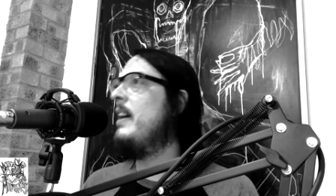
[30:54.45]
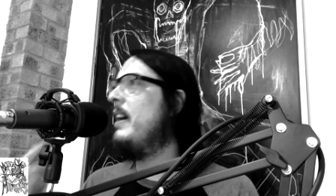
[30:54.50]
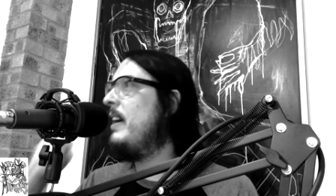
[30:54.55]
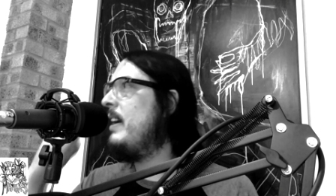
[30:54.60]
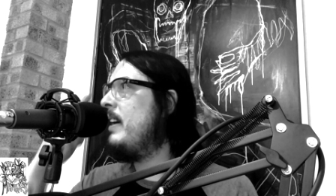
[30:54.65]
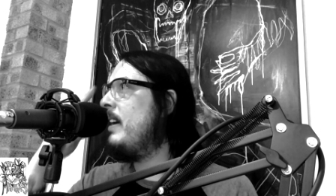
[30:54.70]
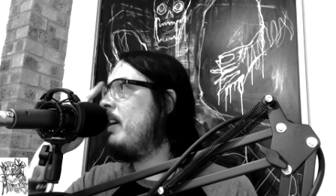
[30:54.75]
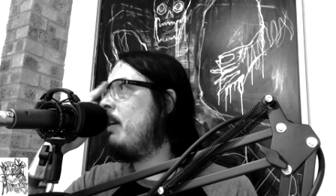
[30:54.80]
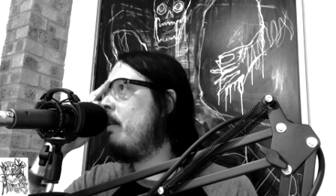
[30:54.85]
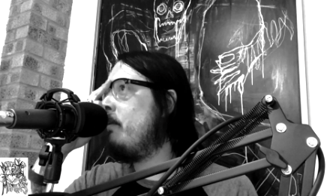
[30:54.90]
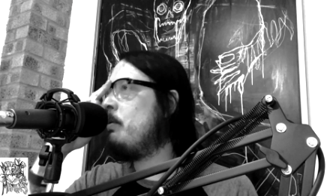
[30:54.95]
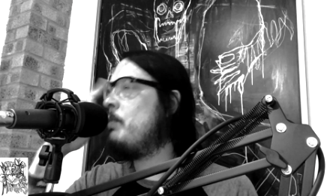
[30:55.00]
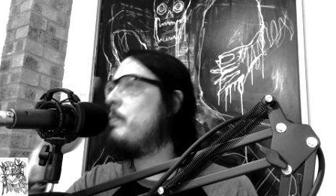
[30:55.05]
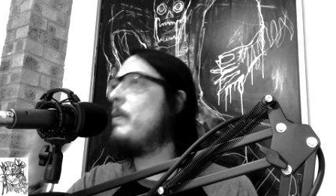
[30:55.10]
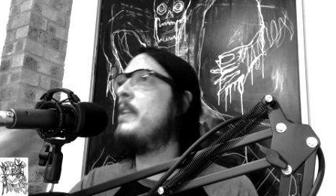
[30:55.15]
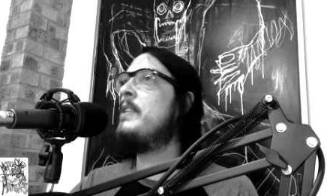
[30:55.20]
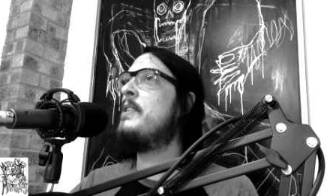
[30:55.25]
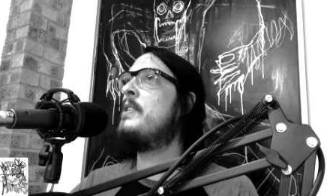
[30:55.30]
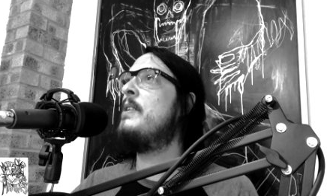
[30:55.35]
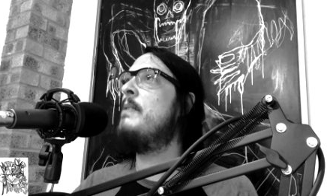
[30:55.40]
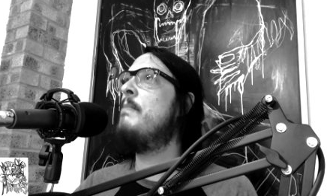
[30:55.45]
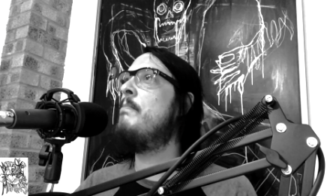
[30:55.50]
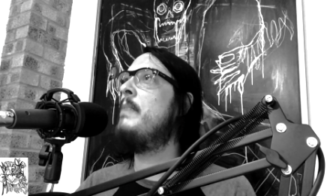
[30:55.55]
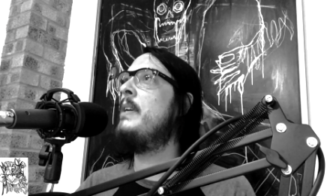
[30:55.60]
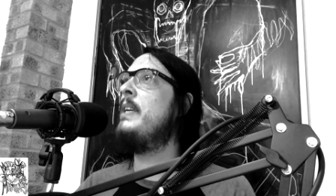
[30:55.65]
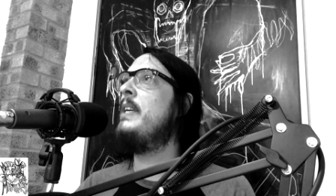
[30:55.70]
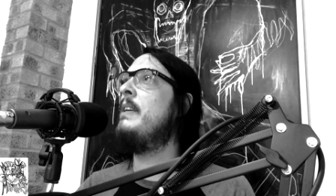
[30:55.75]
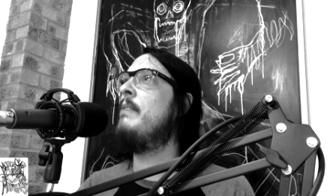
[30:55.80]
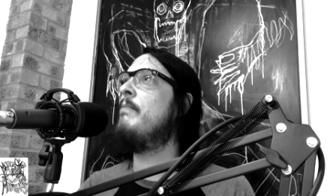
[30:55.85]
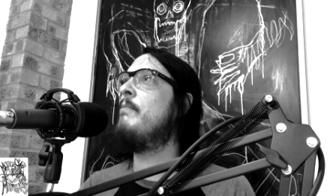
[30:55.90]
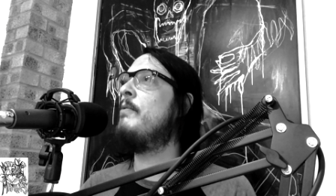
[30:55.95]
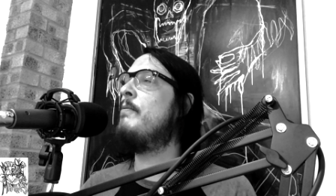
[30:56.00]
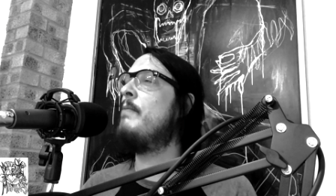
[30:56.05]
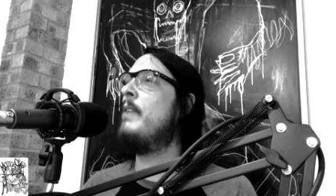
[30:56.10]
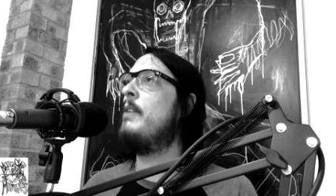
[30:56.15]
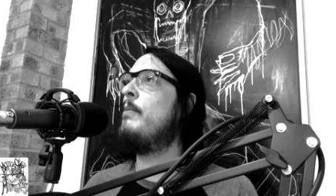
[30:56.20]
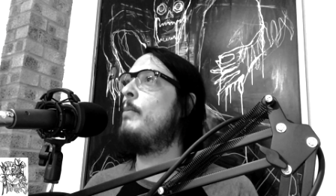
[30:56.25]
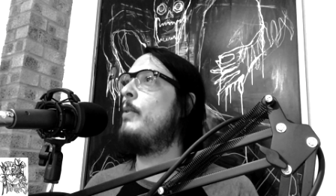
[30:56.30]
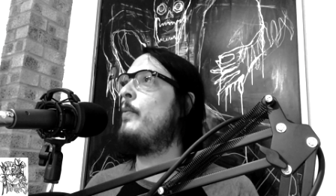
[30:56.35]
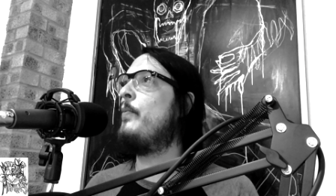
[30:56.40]
I was once at a meeting with
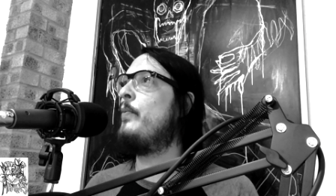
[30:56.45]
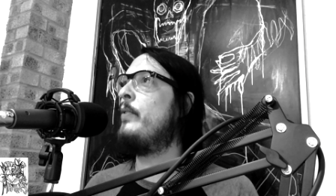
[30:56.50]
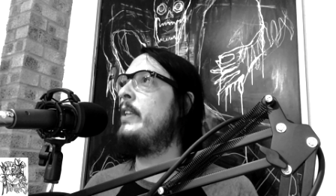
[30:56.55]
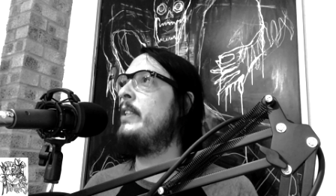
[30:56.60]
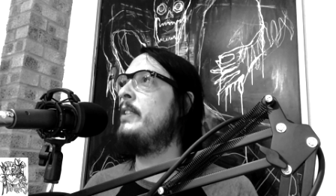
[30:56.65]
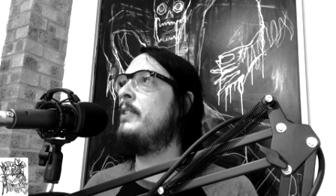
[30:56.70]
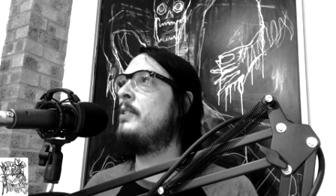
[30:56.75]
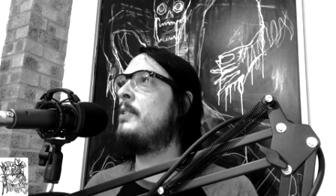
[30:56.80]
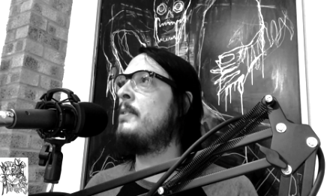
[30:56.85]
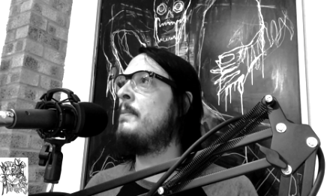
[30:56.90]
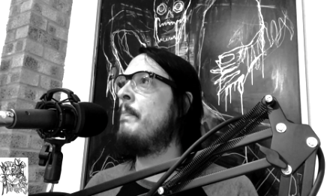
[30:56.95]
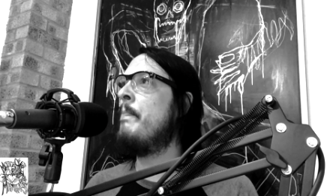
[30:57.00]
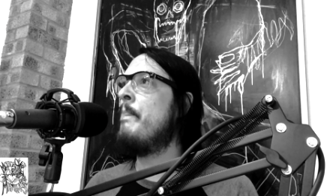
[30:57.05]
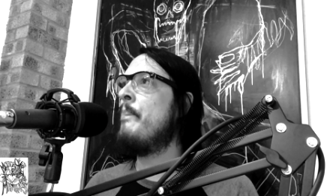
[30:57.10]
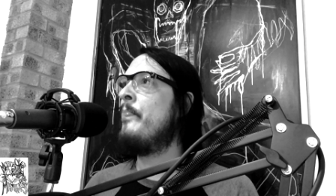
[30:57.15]
one of my friends,